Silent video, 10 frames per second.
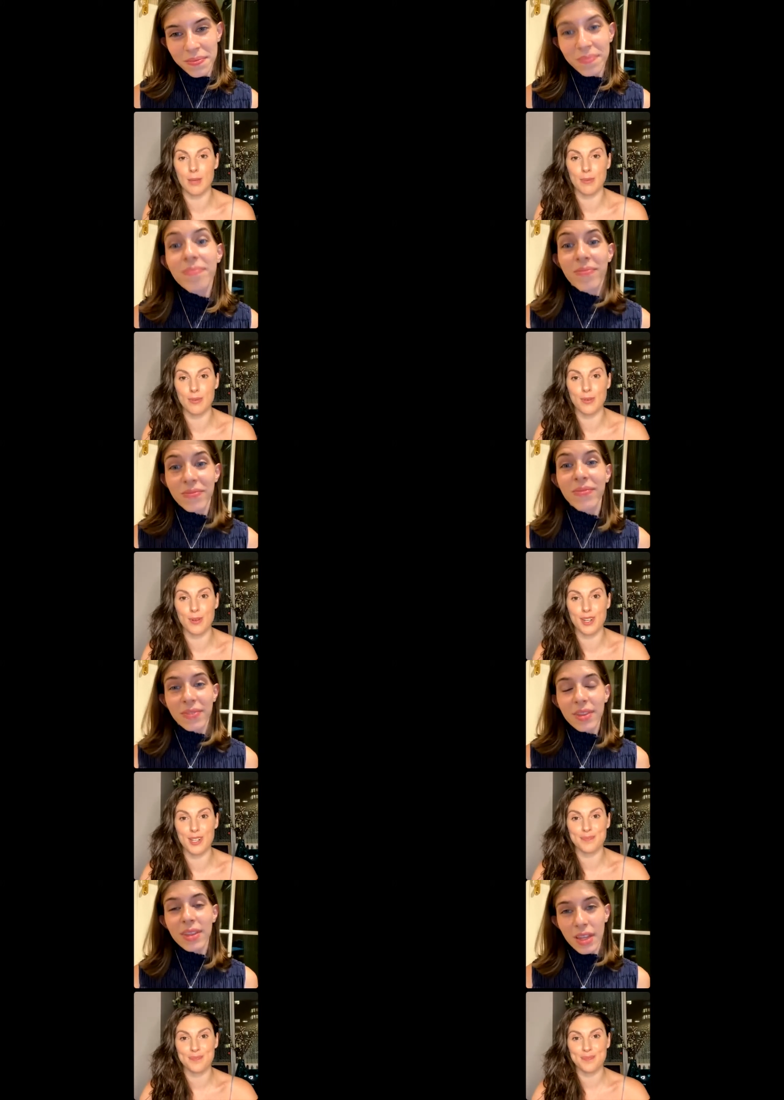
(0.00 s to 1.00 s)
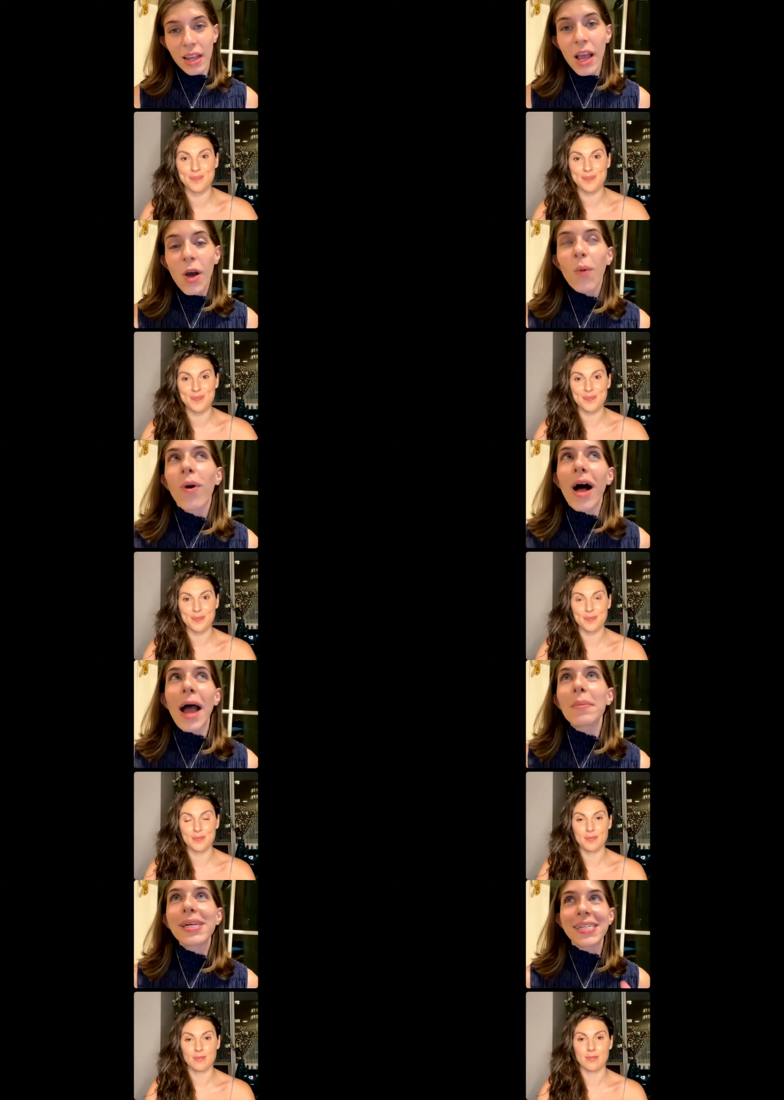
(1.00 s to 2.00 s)
Speaker 1: before.
Speaker 2: Well,
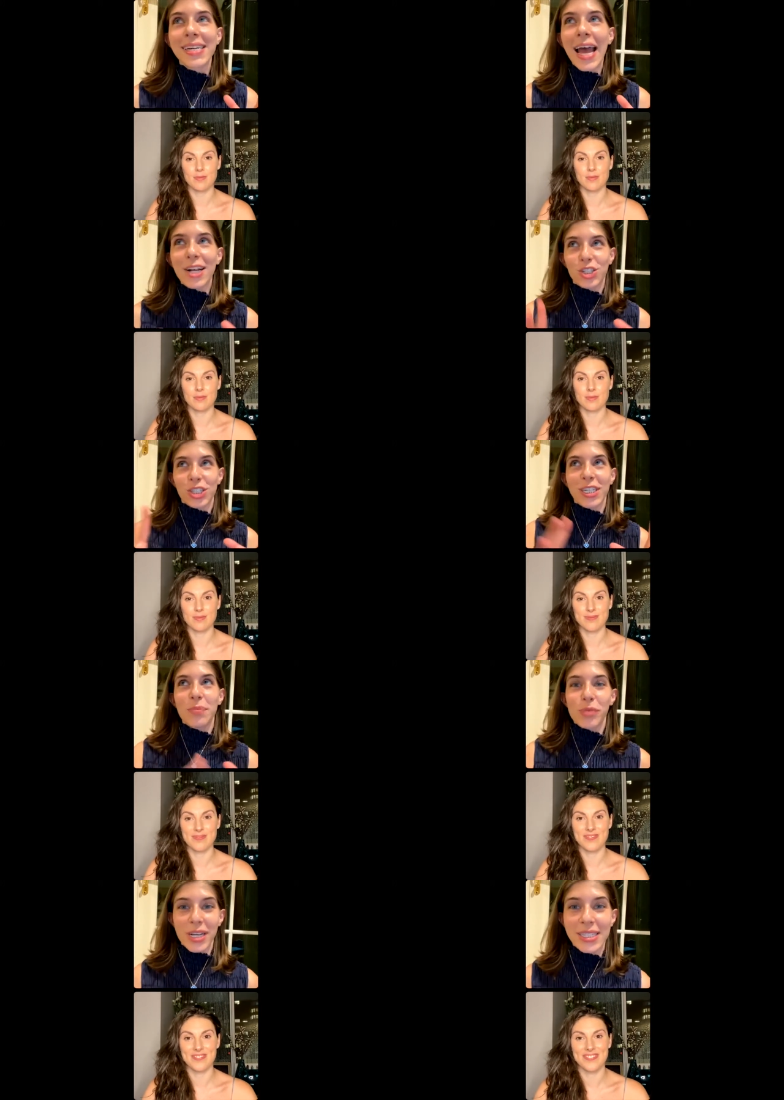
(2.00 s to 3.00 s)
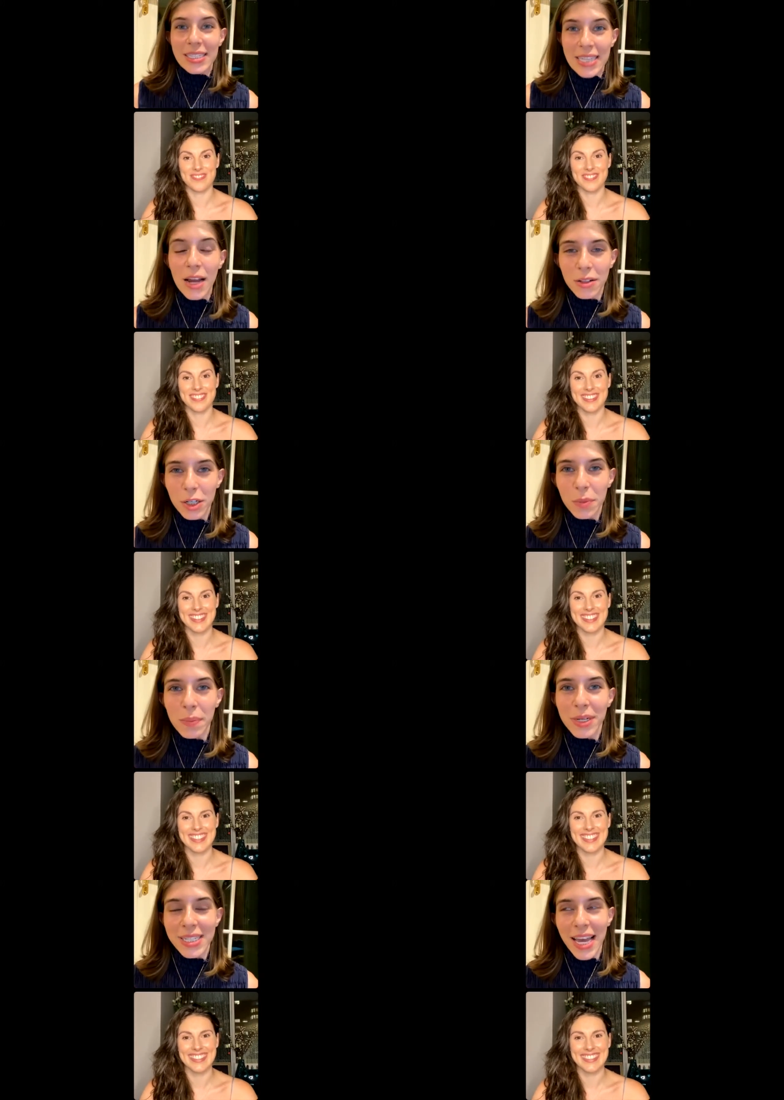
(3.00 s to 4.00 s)
I'm going to actually break this down a little bit,
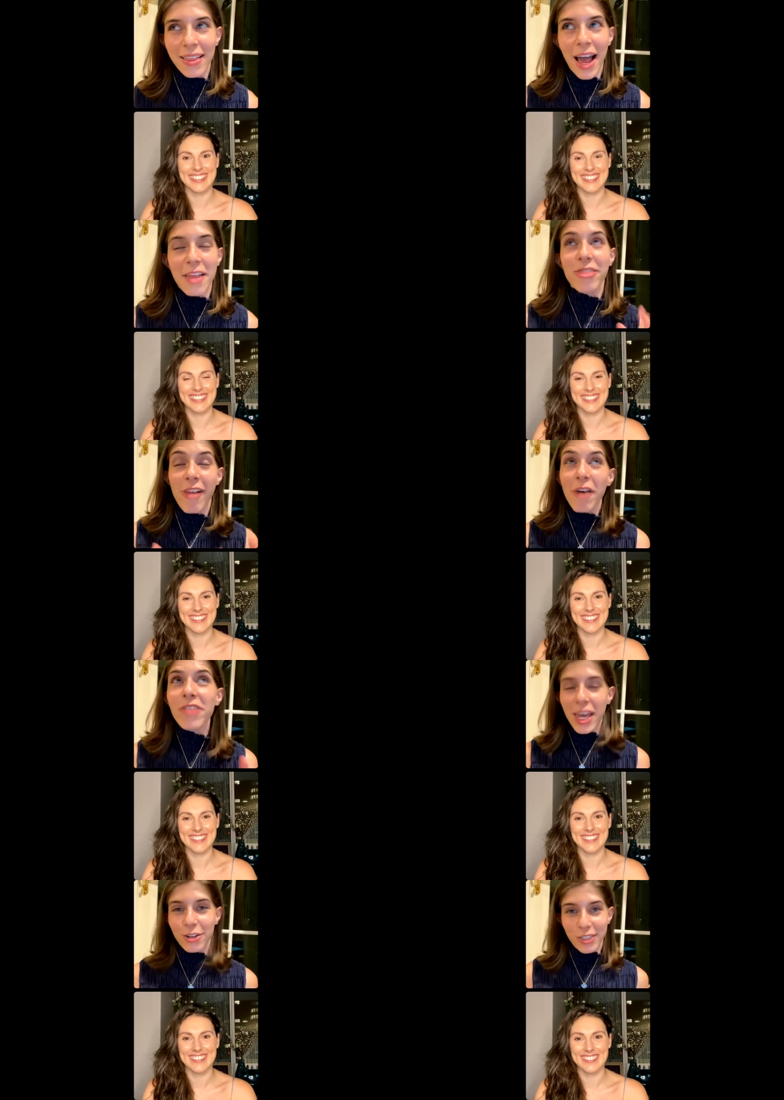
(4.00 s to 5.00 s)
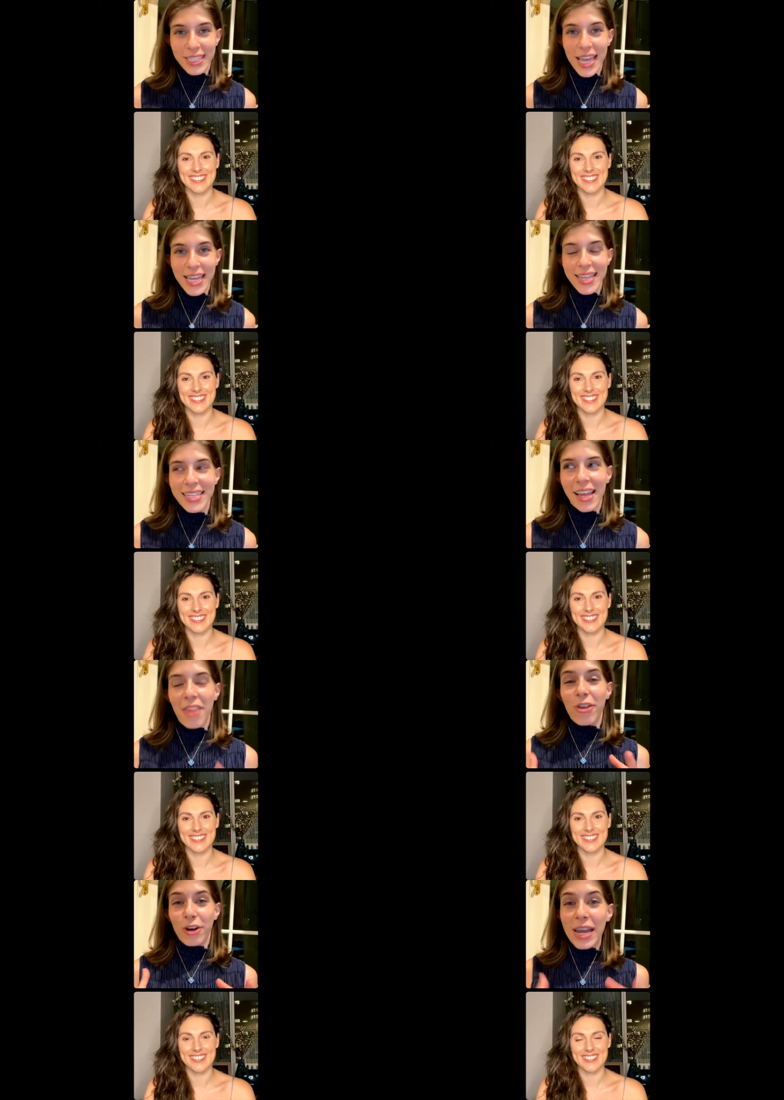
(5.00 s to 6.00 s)
because I, I love that you're saying this.
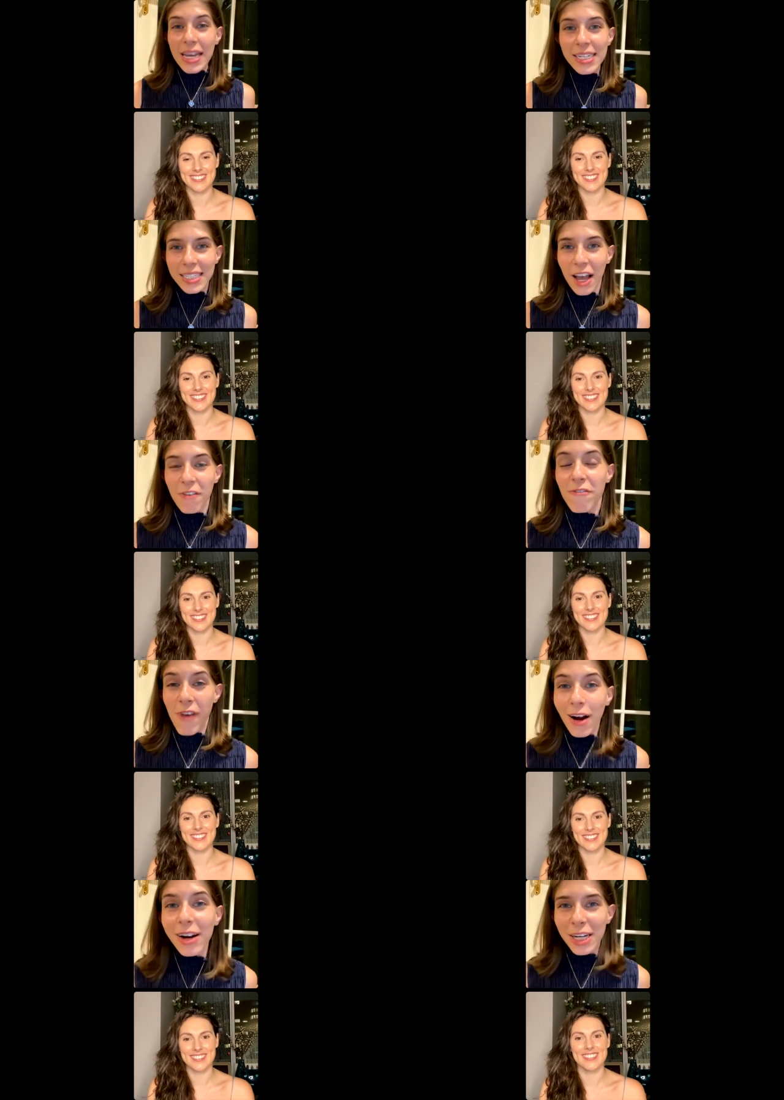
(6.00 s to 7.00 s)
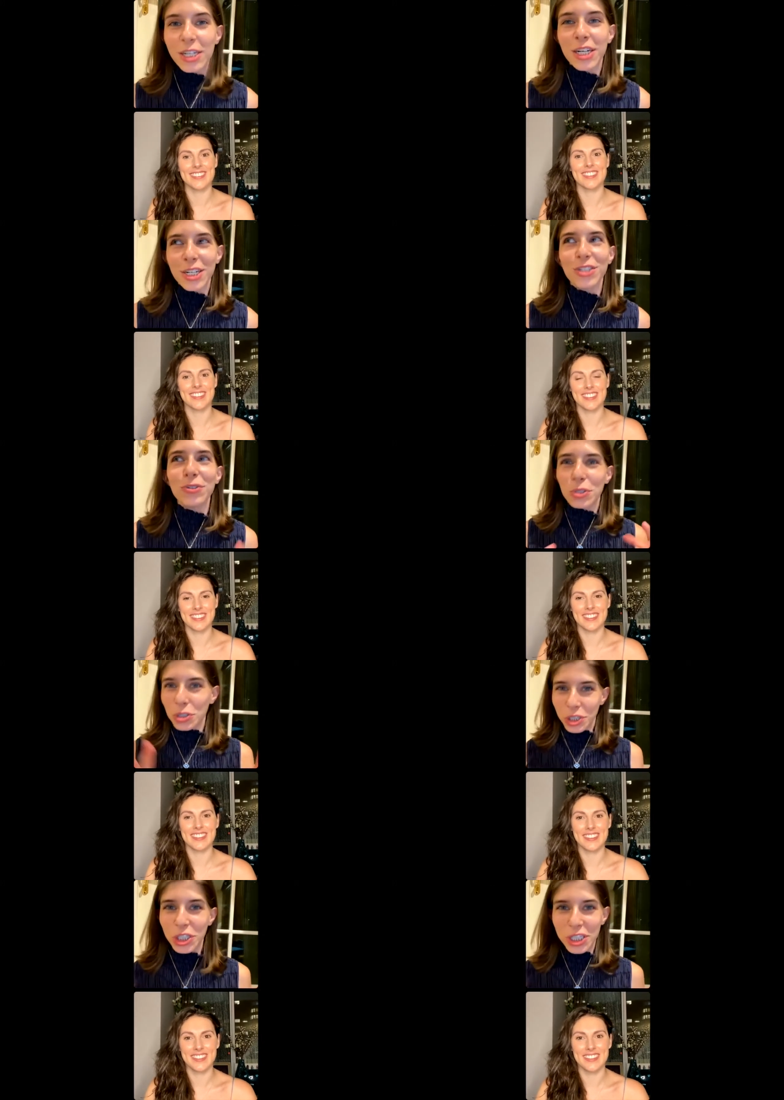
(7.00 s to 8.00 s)
And there is a very good
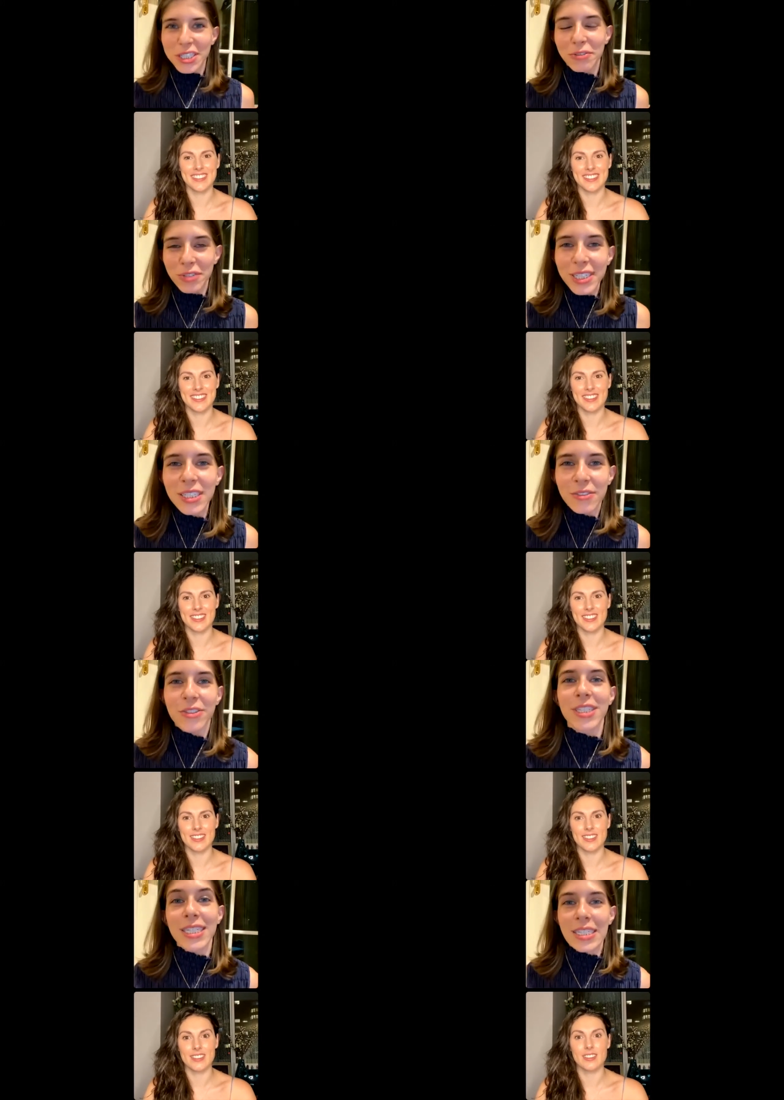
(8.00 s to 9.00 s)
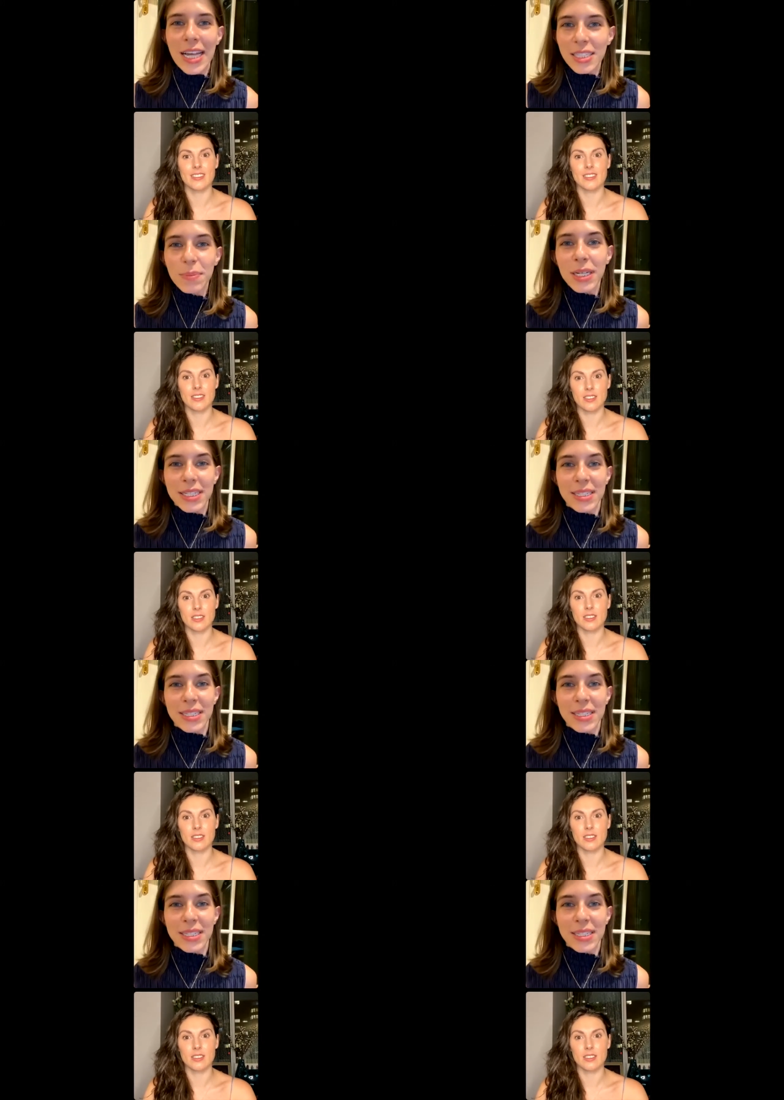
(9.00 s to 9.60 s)
nutritionally reason for this. And that's because